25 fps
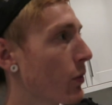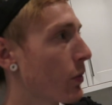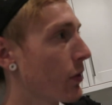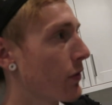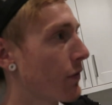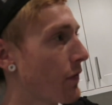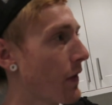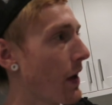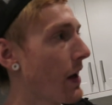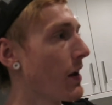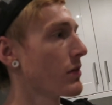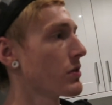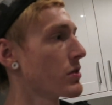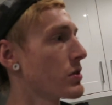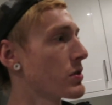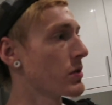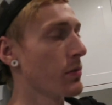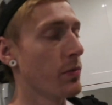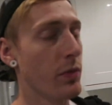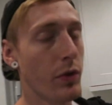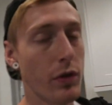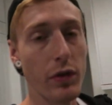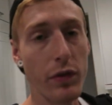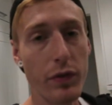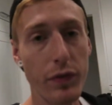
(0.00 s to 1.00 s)
we found
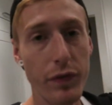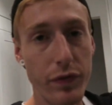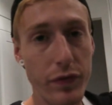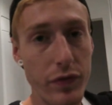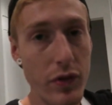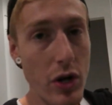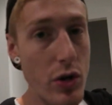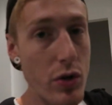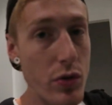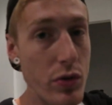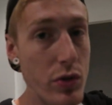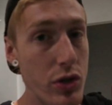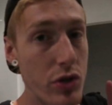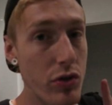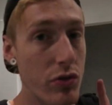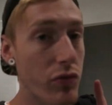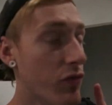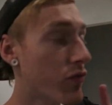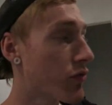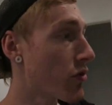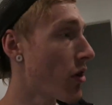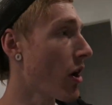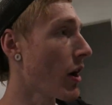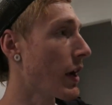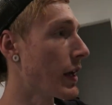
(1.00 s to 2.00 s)
some
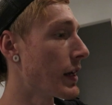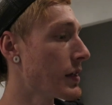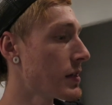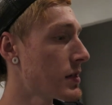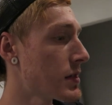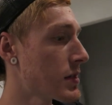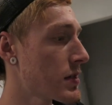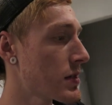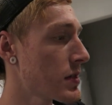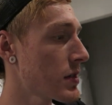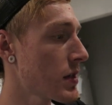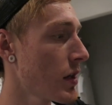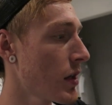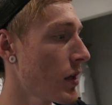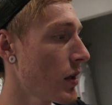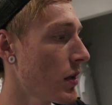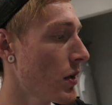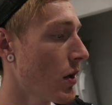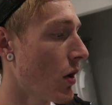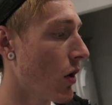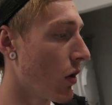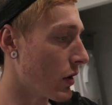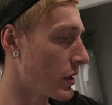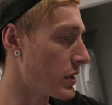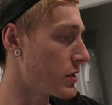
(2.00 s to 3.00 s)
frozen rice.
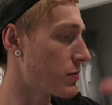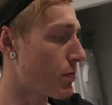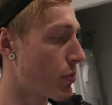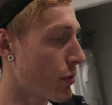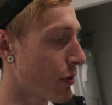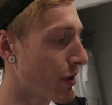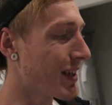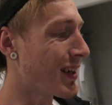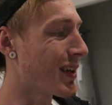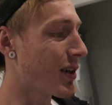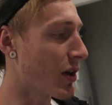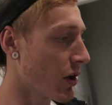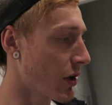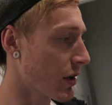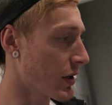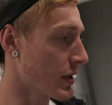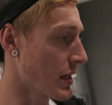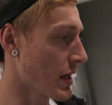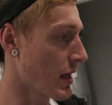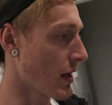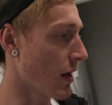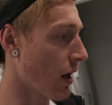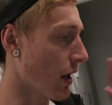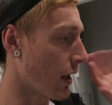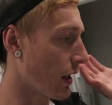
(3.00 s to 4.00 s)
Holly's
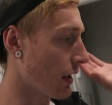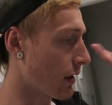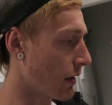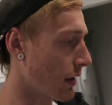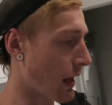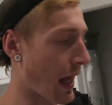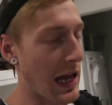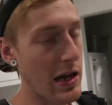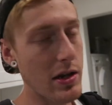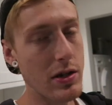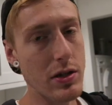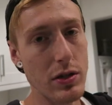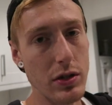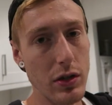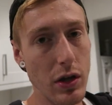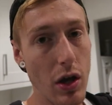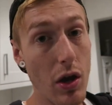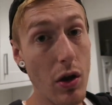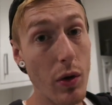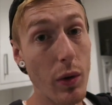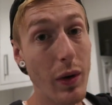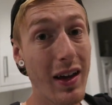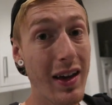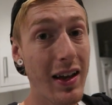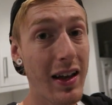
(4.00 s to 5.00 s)
pre-cooked it like ages
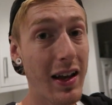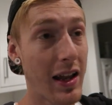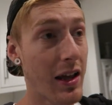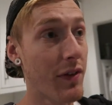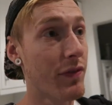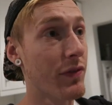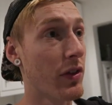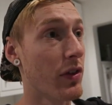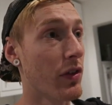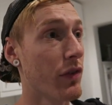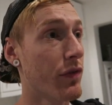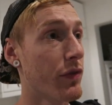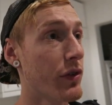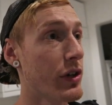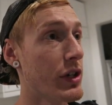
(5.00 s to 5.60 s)
ago, left in the